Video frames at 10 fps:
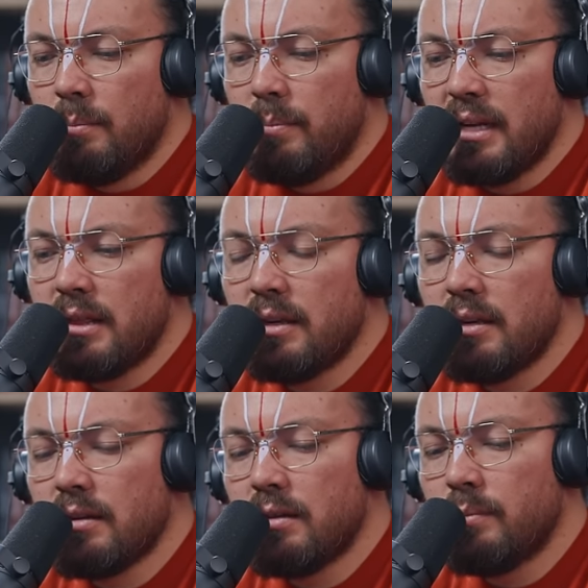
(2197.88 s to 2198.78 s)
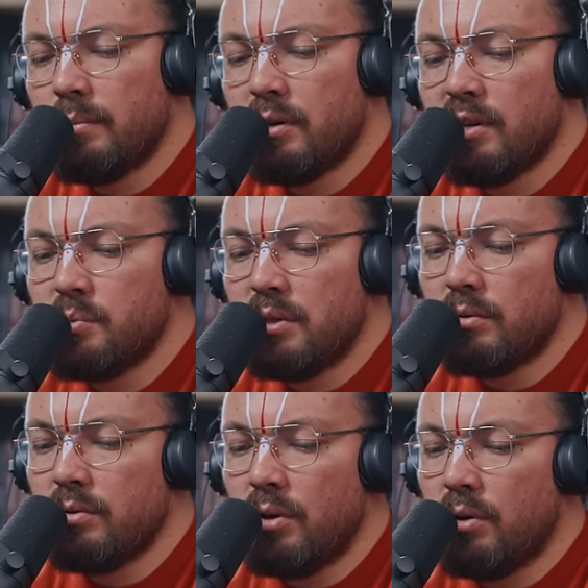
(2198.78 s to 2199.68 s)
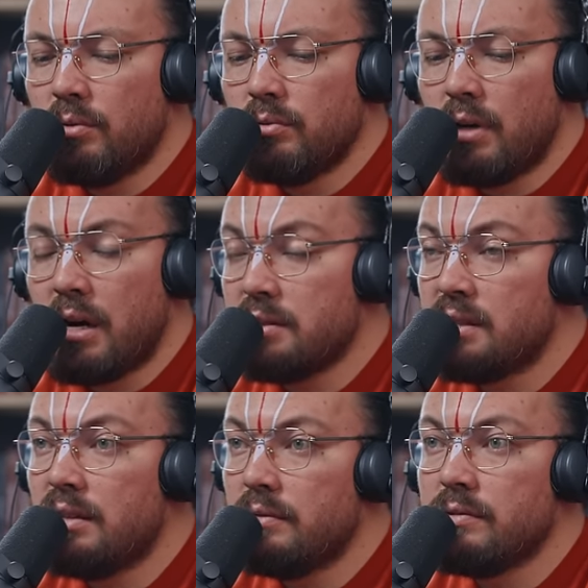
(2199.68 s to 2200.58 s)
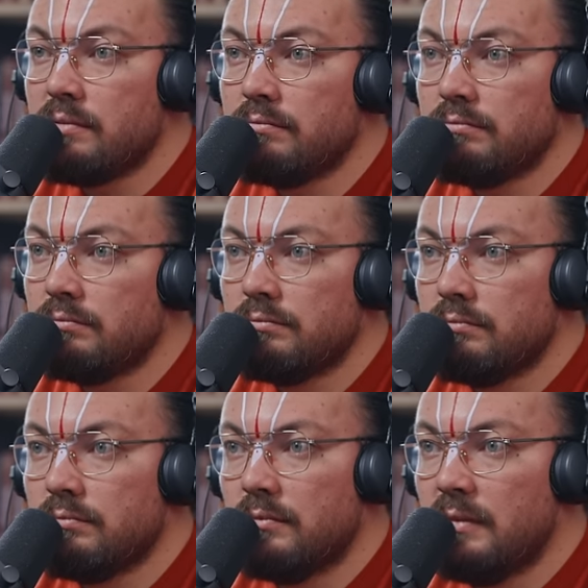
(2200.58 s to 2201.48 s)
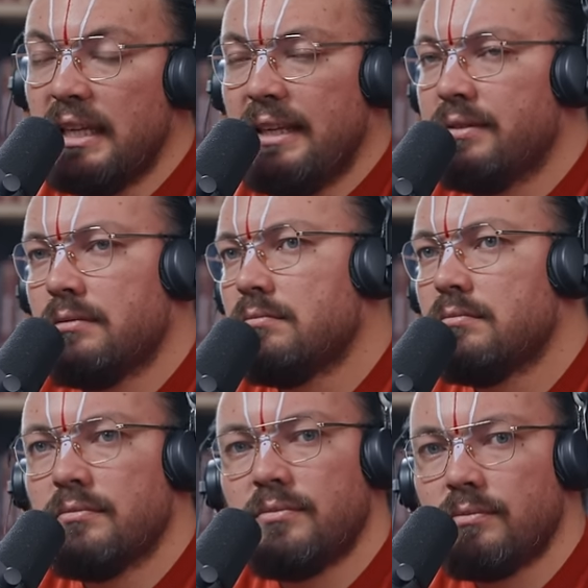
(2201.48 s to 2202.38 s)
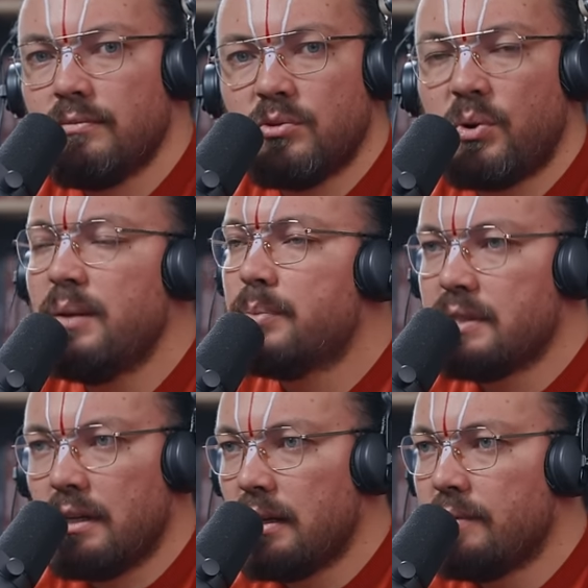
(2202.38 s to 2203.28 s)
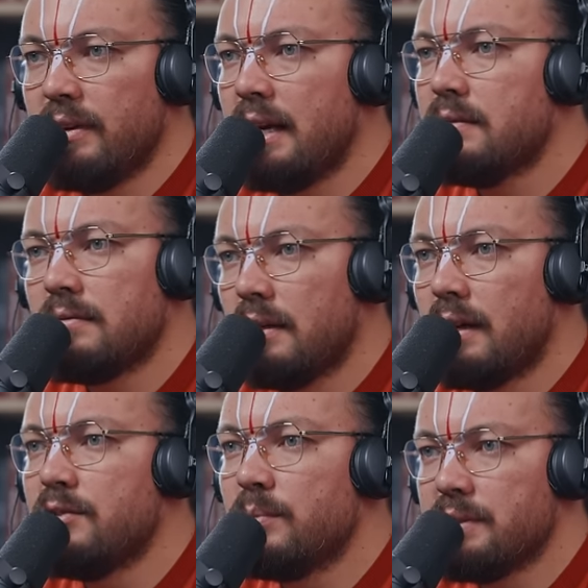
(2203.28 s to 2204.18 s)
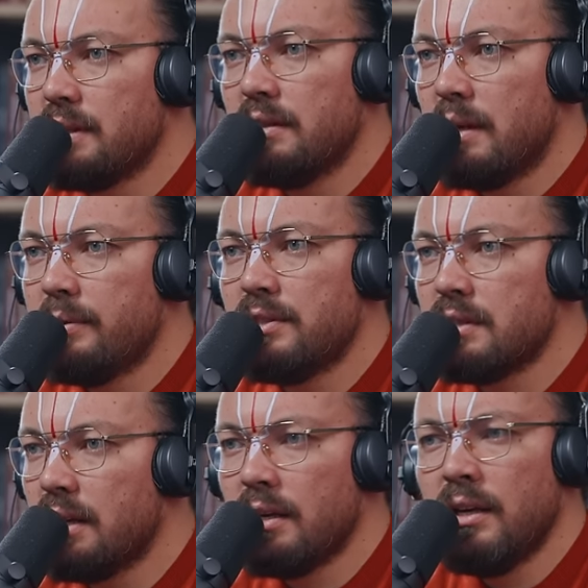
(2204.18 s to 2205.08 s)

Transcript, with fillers: But I think because we don't know ourselves, even 20%, like forget 100%, yeah, but just like